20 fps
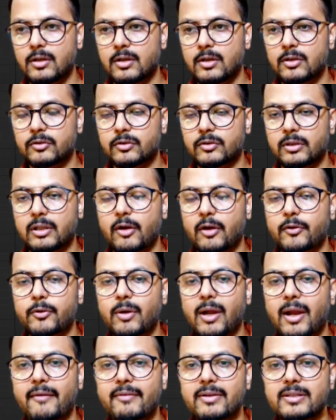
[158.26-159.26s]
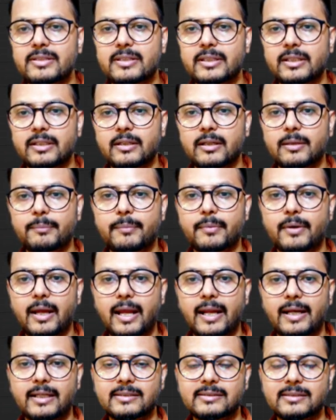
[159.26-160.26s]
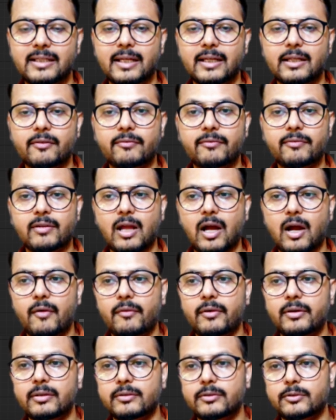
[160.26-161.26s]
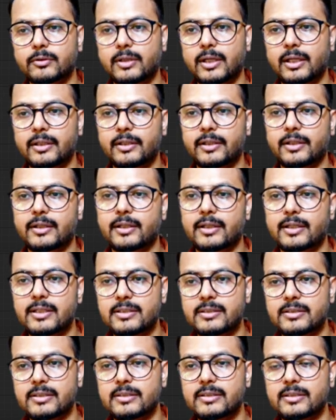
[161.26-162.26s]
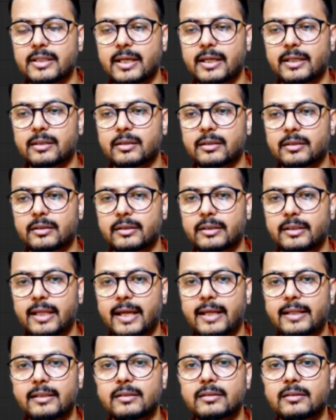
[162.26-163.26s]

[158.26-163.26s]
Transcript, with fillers: So now you have a single and it's like a flower. You can decrease this like 10.